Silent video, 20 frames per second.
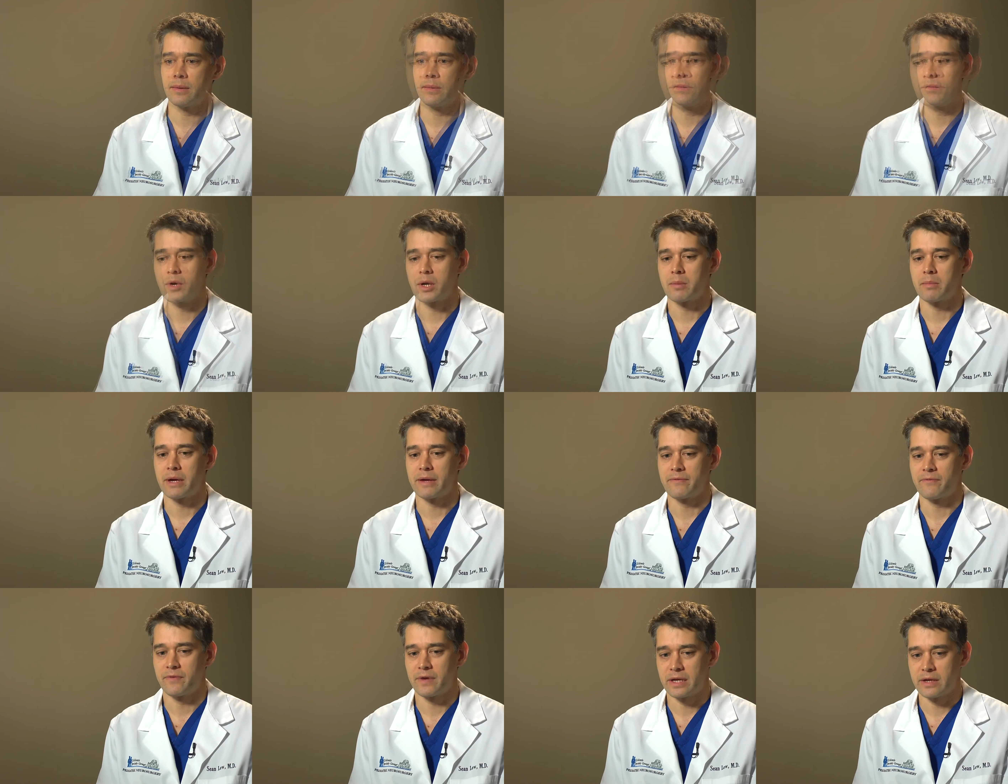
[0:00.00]
One of
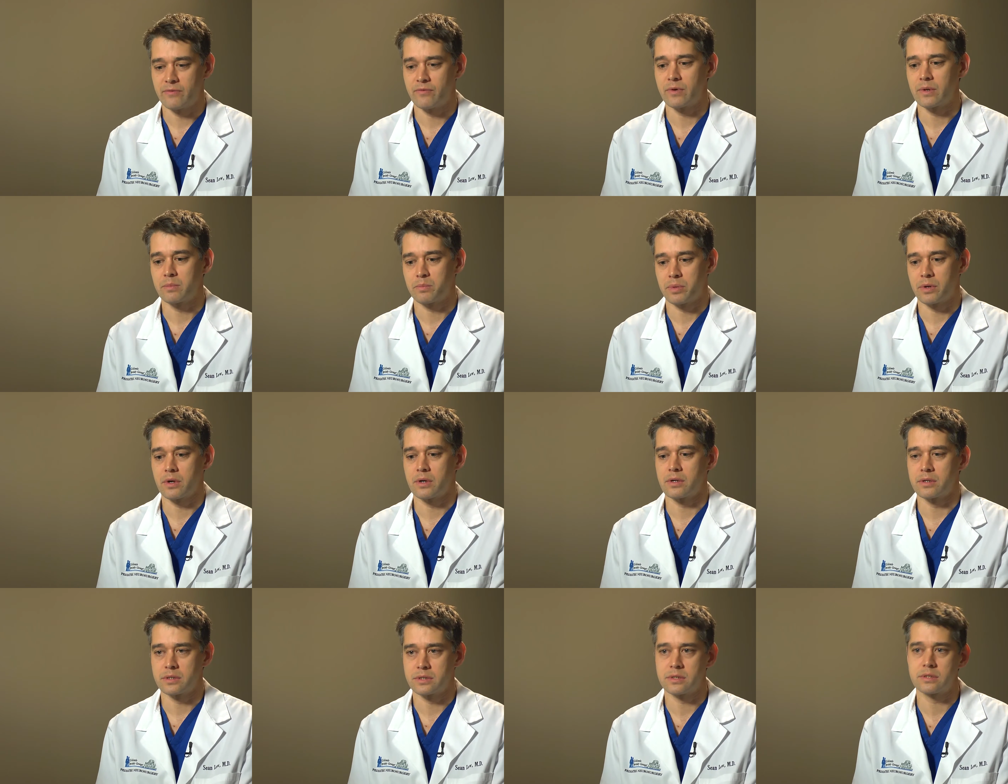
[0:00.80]
my favorite
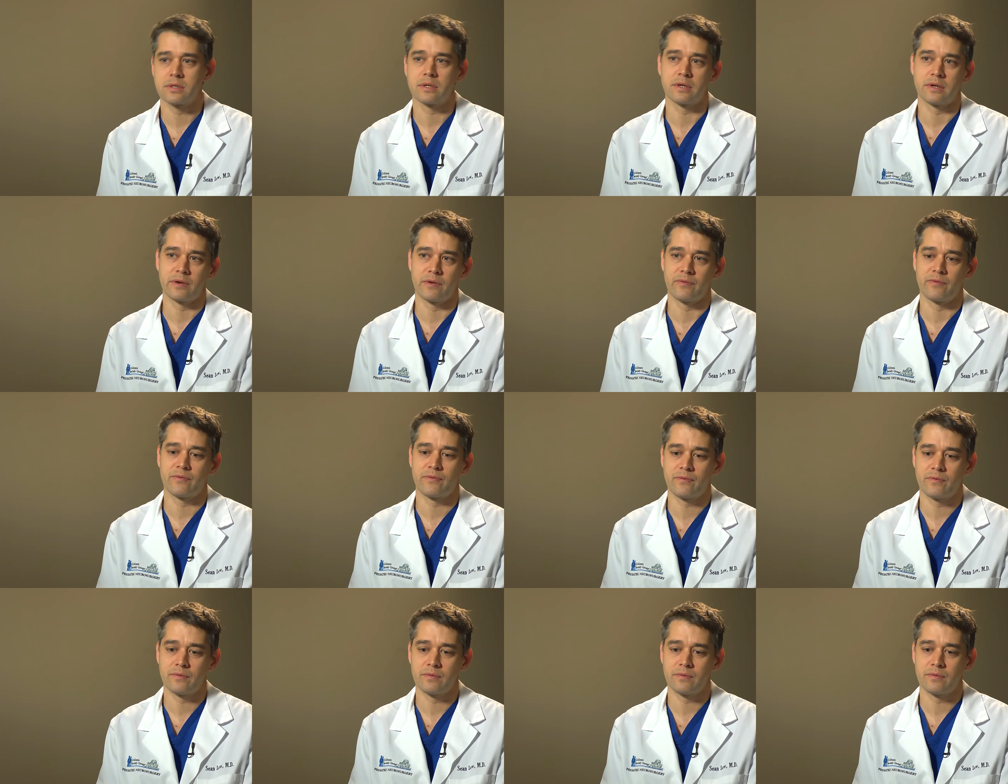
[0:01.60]
parts of,